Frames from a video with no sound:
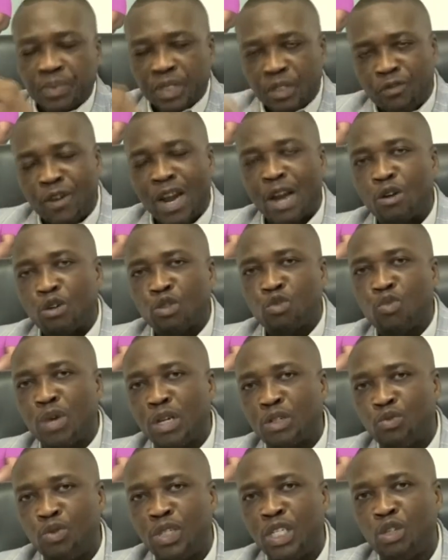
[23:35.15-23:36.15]
virus
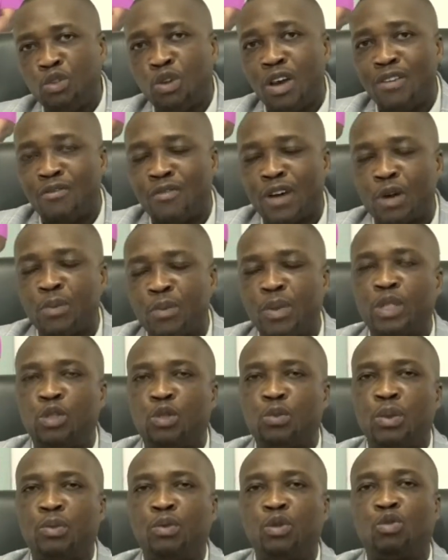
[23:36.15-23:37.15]
works within your environment, to
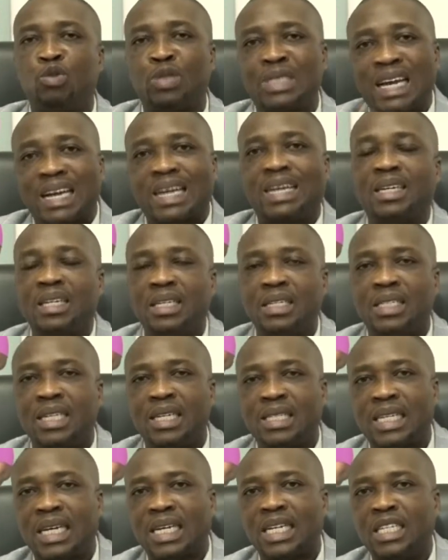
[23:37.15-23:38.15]
be able to tackle it
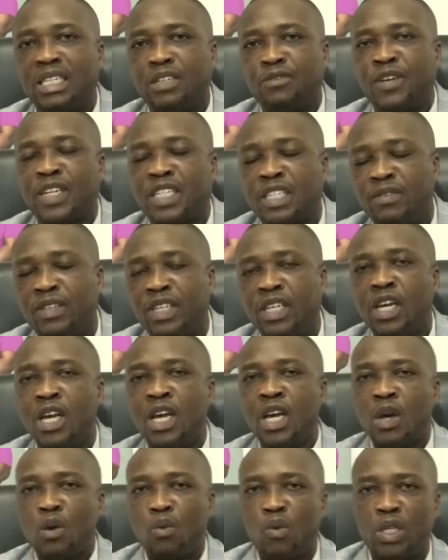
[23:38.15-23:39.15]
and tackle it effectively,
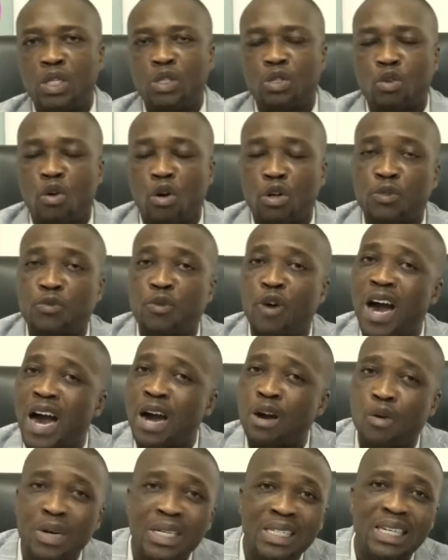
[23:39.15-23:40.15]
which calls for
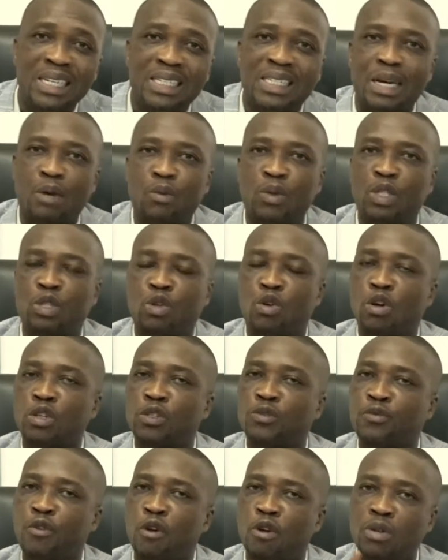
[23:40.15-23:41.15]
accurate data, which
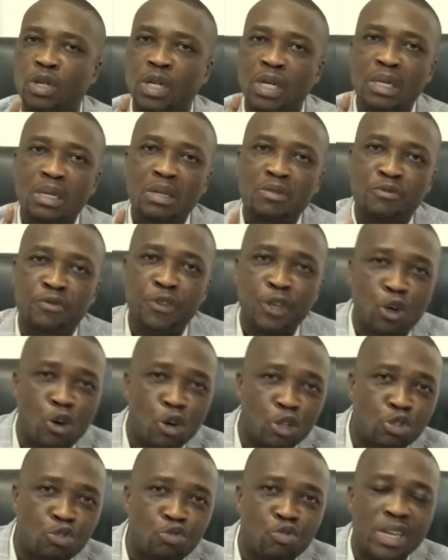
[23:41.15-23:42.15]
calls for
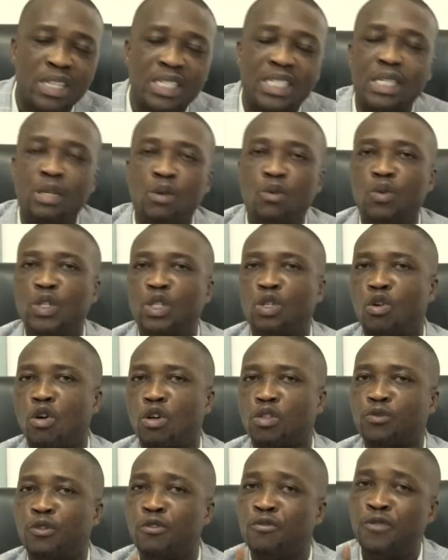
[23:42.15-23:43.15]
vigorous tracing, which
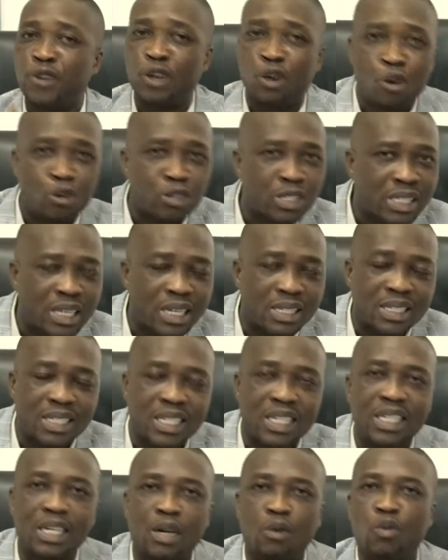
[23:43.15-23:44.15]
calls for vigorous
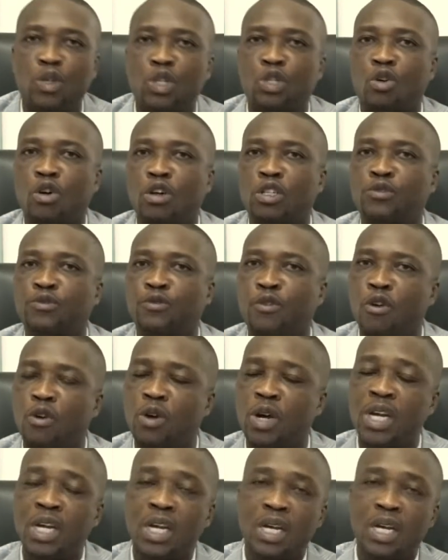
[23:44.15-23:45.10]
testing, and which calls for